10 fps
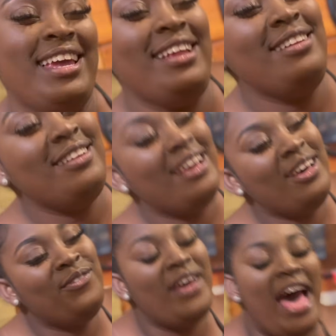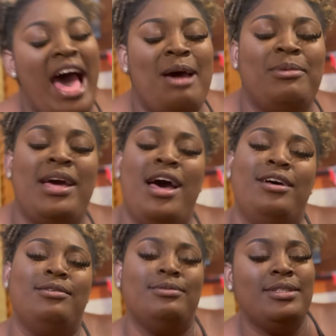Yeah.
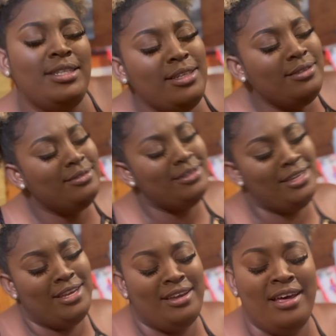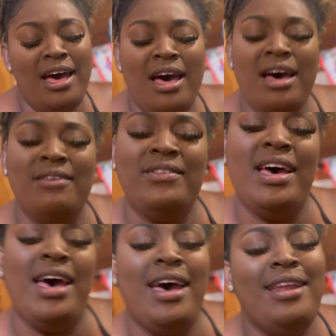I'm completely covered
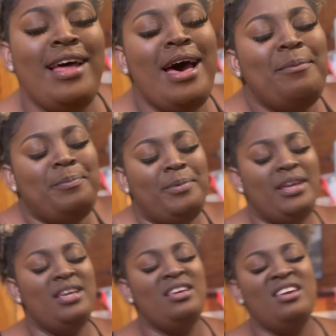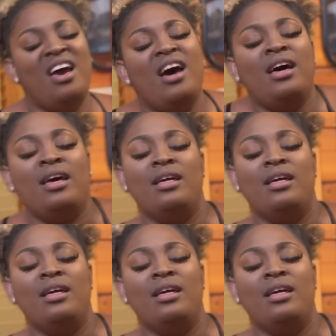up in your.